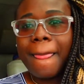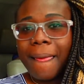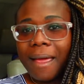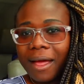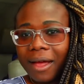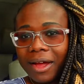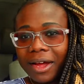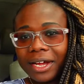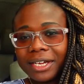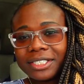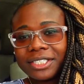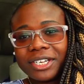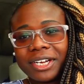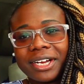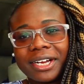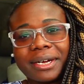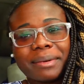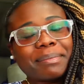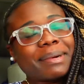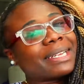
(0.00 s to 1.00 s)
Alright, y'all,
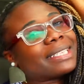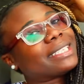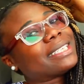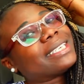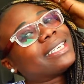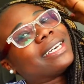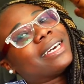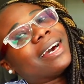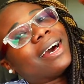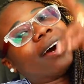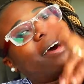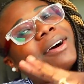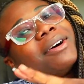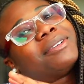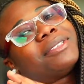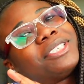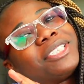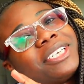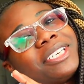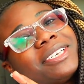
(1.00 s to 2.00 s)
I'm about to go
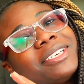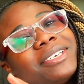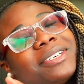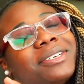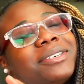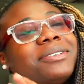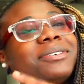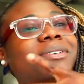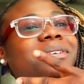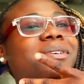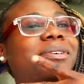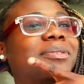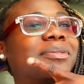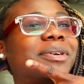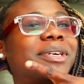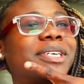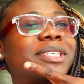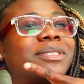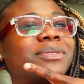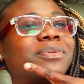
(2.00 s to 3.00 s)
chill
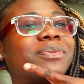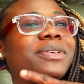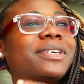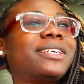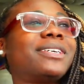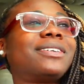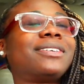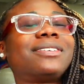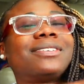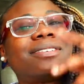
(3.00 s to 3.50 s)
where it's real.